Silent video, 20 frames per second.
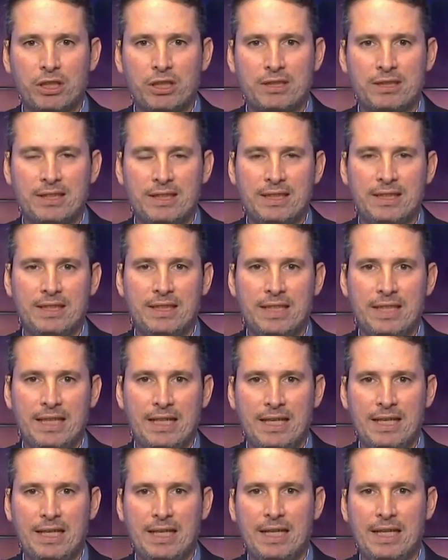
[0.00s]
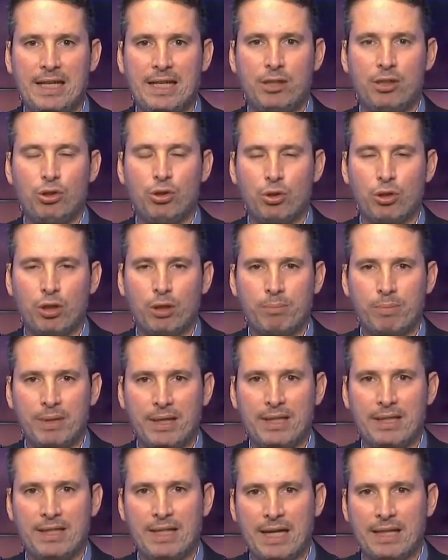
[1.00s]
exchanges in
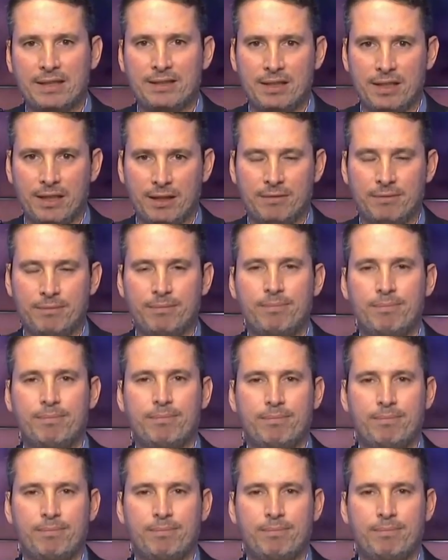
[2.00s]
Europe and Asia.